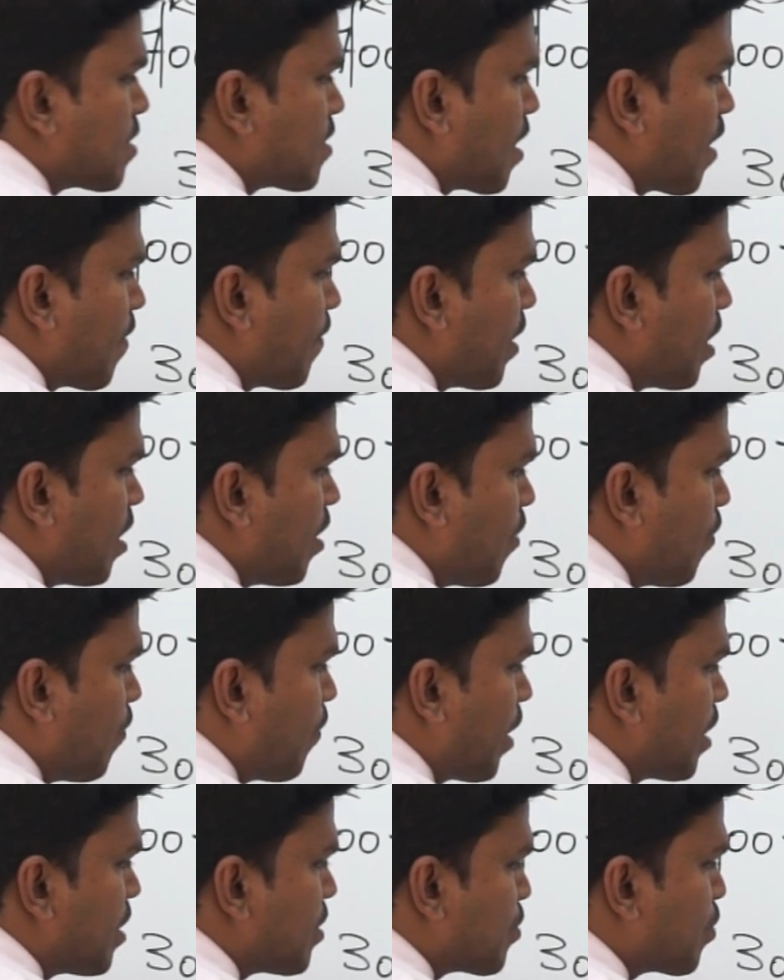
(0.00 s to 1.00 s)
seven,
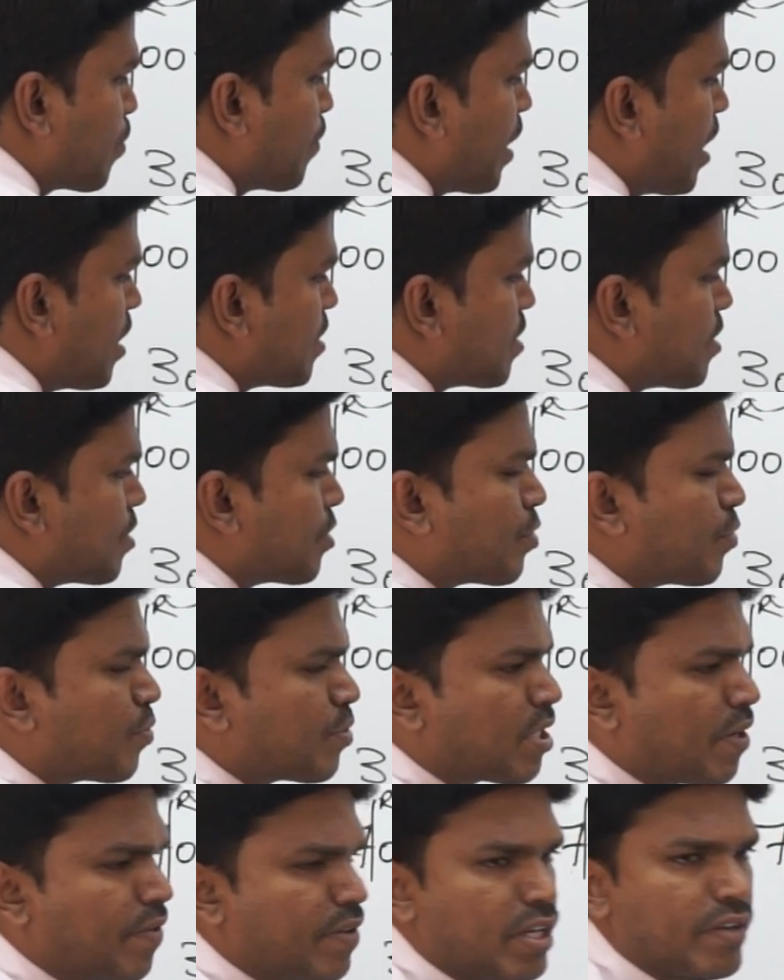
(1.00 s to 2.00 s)
one. So my answer is two
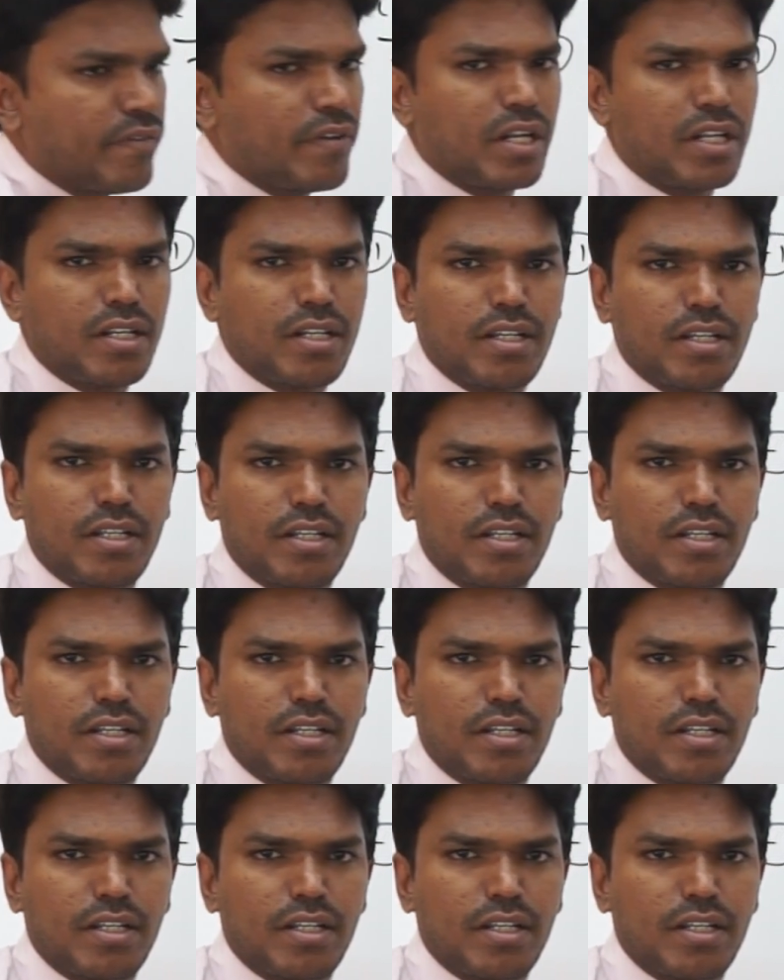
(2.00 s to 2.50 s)
hundred seventy-one.